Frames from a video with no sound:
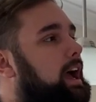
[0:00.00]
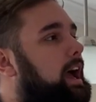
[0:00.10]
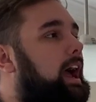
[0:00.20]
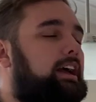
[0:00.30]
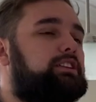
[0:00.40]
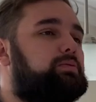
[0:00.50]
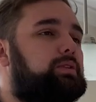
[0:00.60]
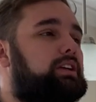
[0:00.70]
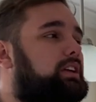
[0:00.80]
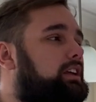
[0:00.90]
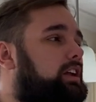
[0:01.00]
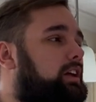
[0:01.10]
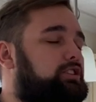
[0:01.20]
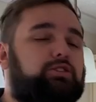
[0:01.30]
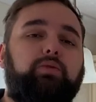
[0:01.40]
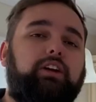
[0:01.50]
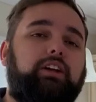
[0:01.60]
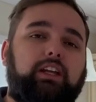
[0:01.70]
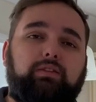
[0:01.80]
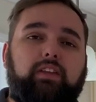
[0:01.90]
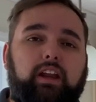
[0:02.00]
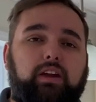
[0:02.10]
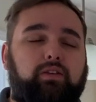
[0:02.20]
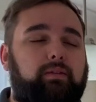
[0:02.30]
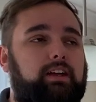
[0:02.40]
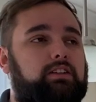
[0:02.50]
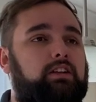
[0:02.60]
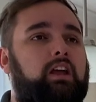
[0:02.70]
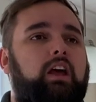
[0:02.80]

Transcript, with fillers: As we, you know, just wanted to give you that information,